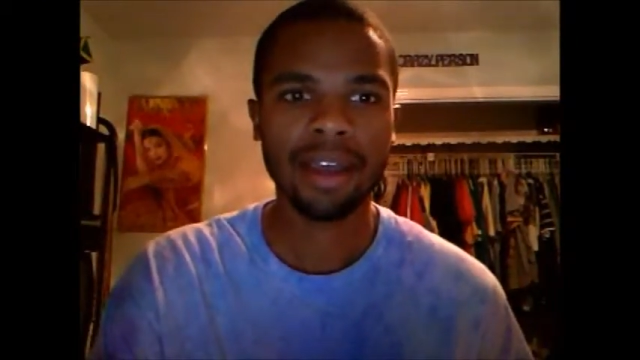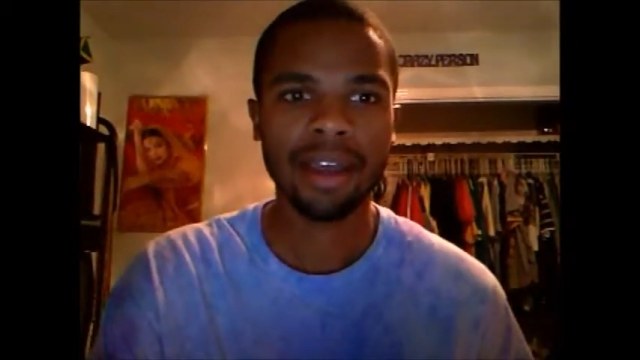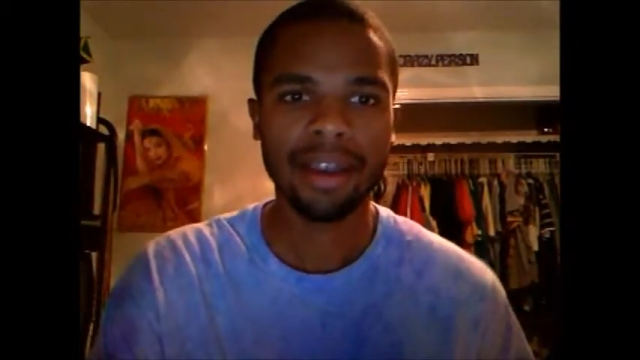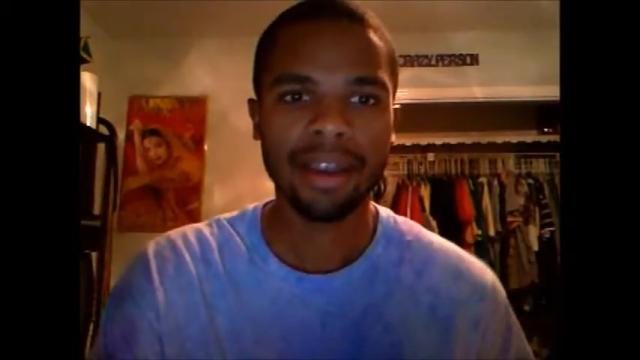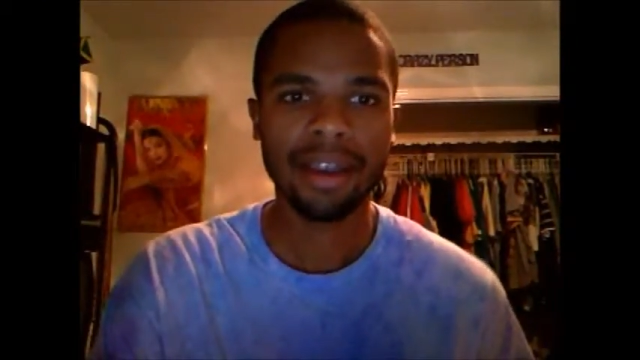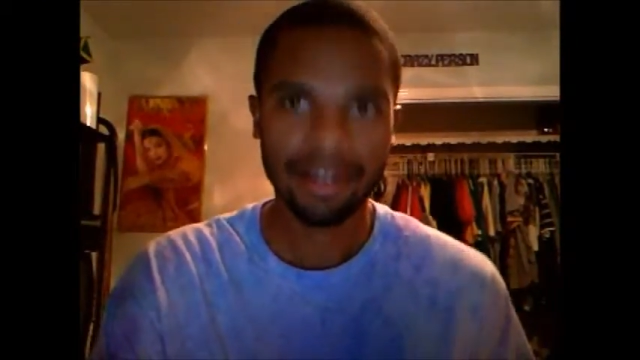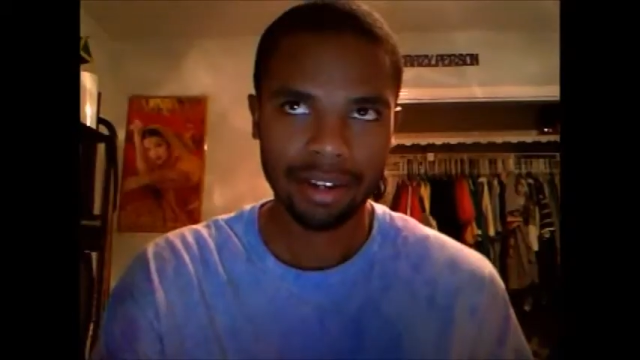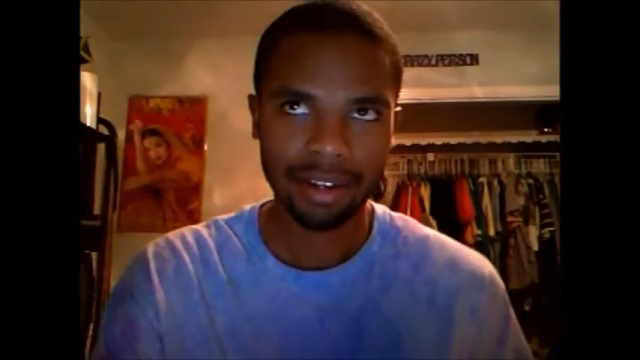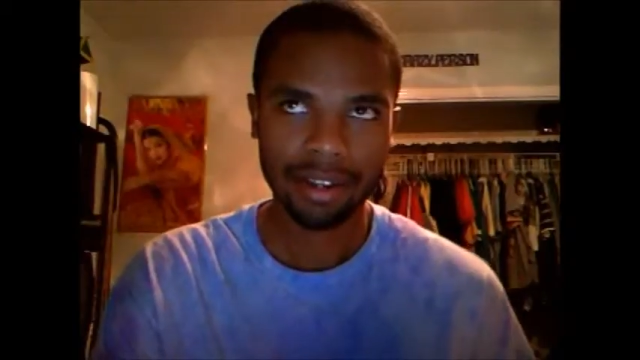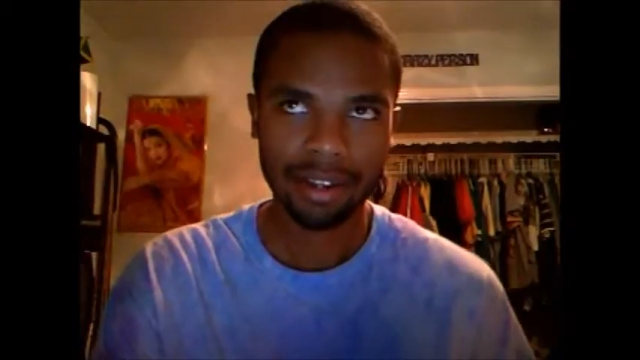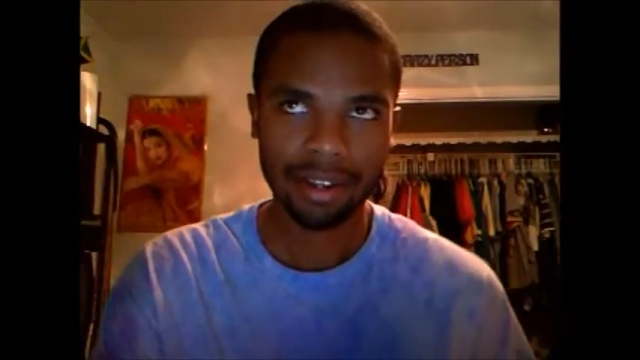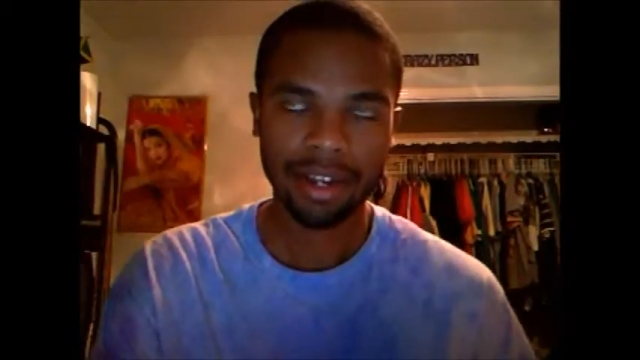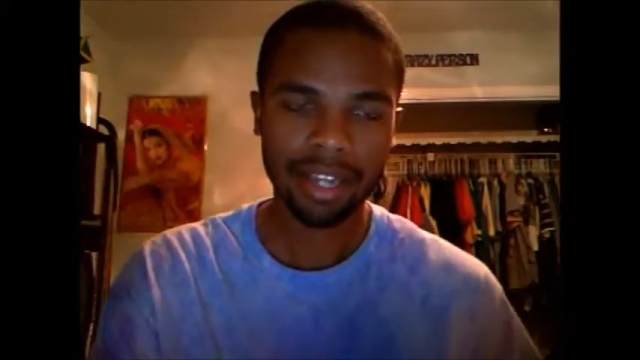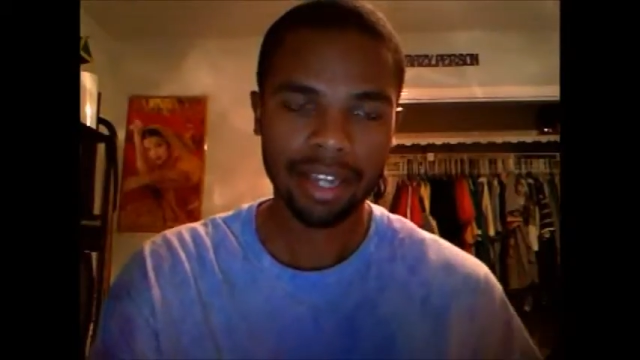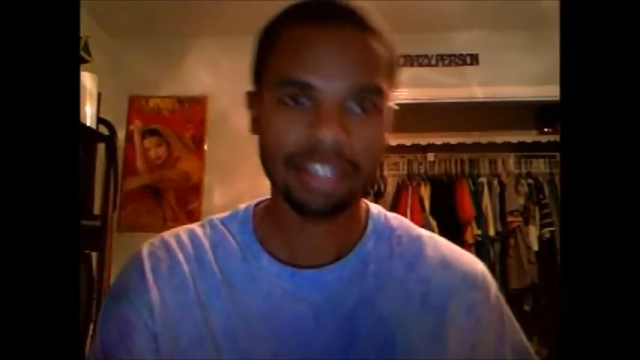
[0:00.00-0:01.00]

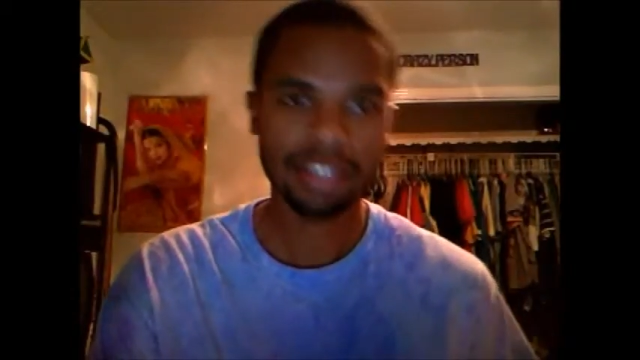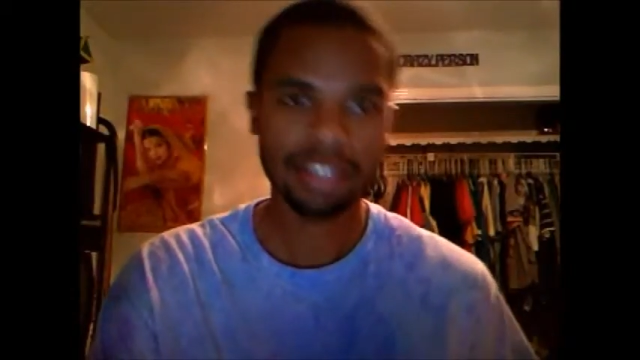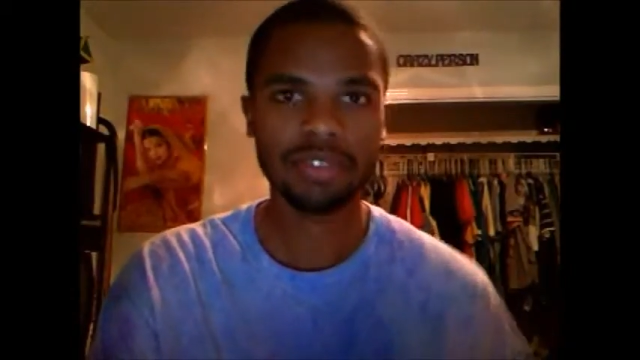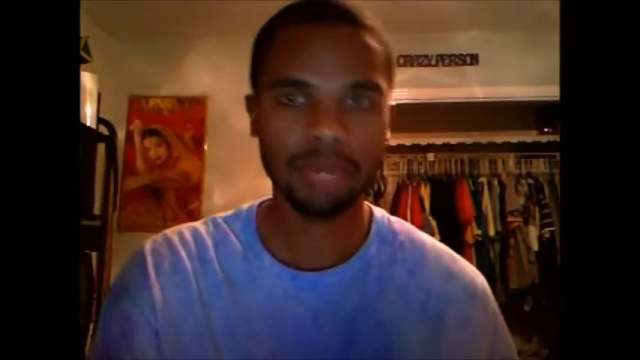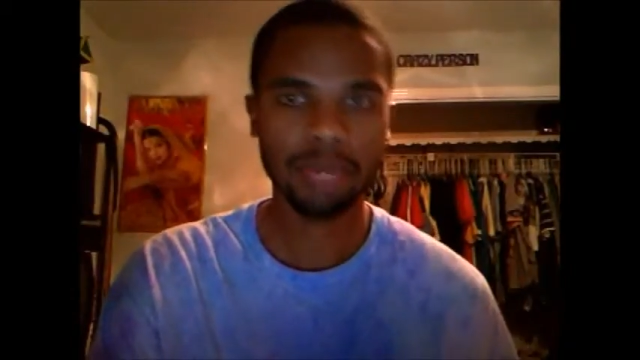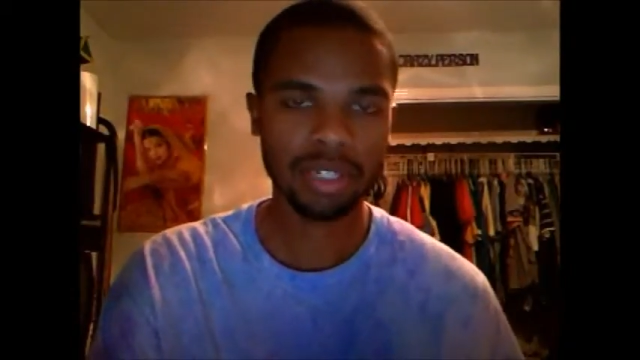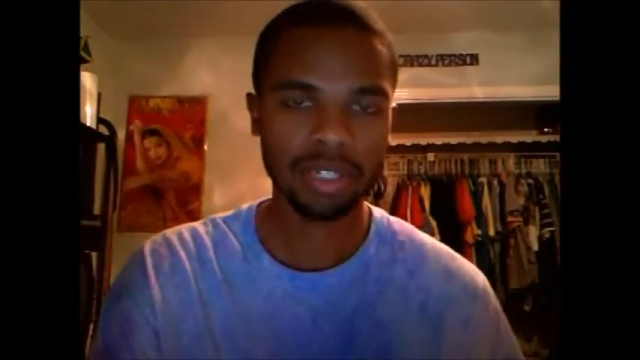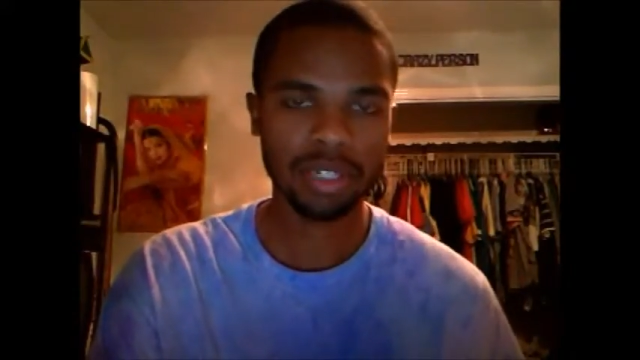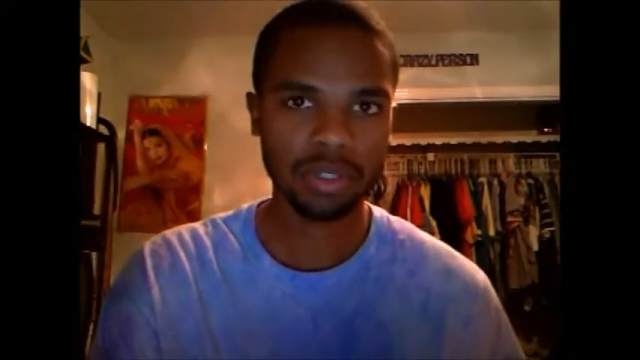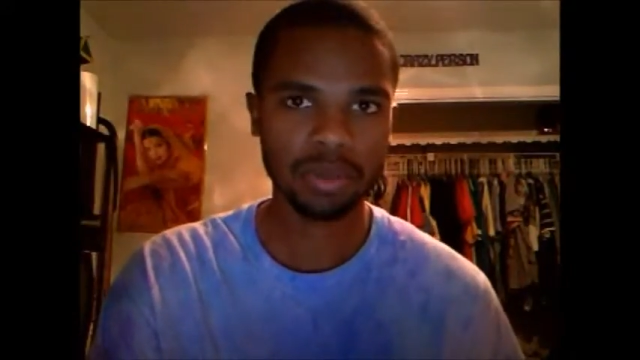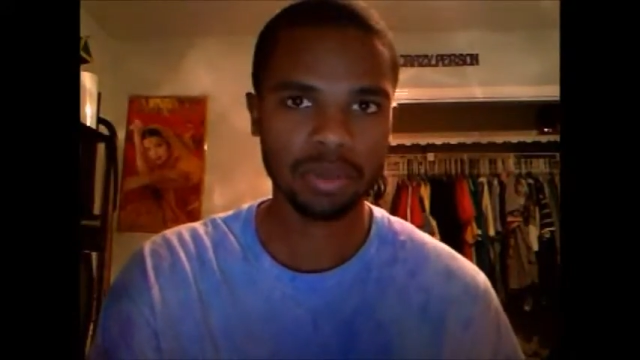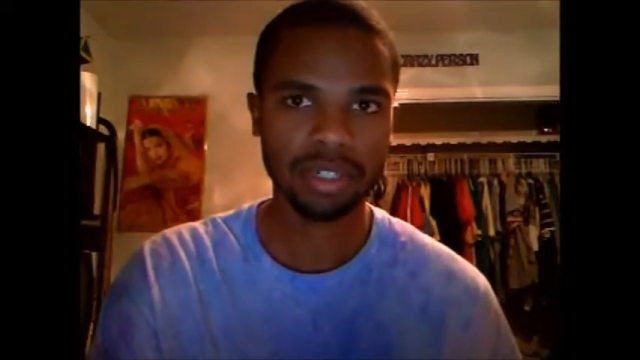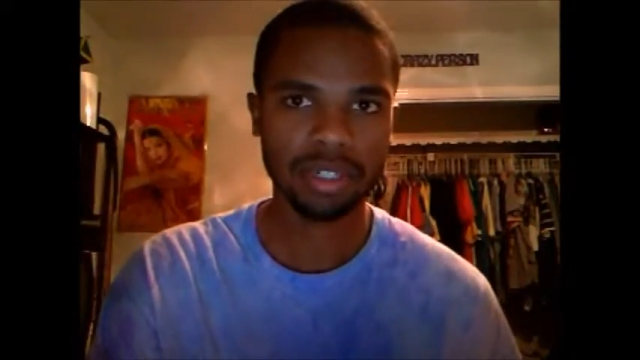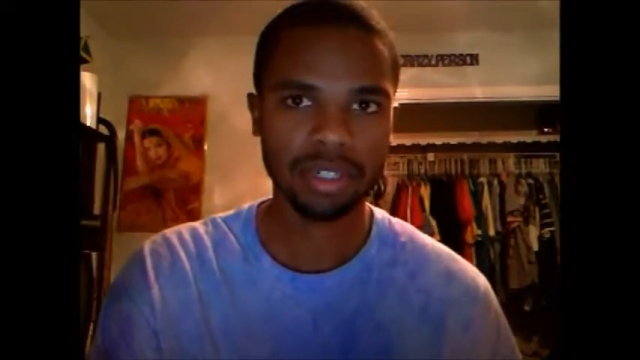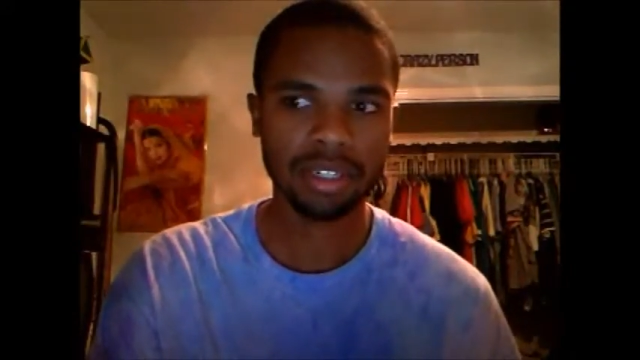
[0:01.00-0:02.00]
had these from
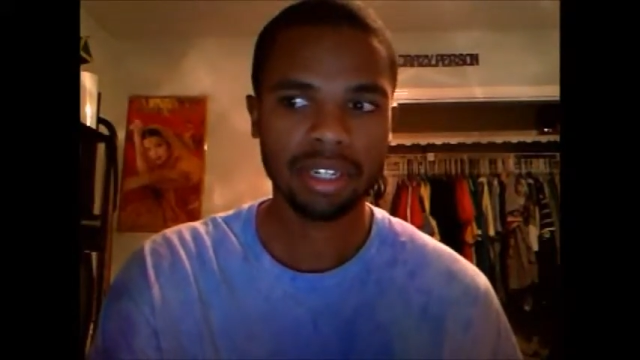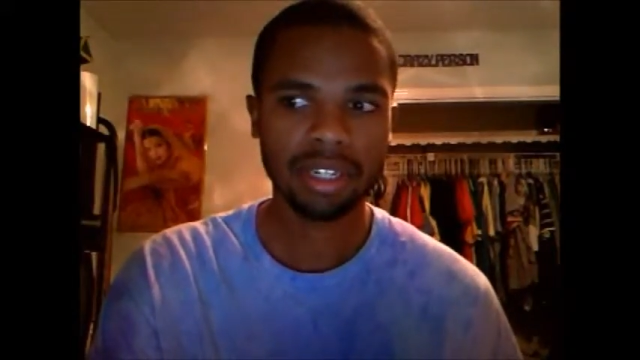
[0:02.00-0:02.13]
October,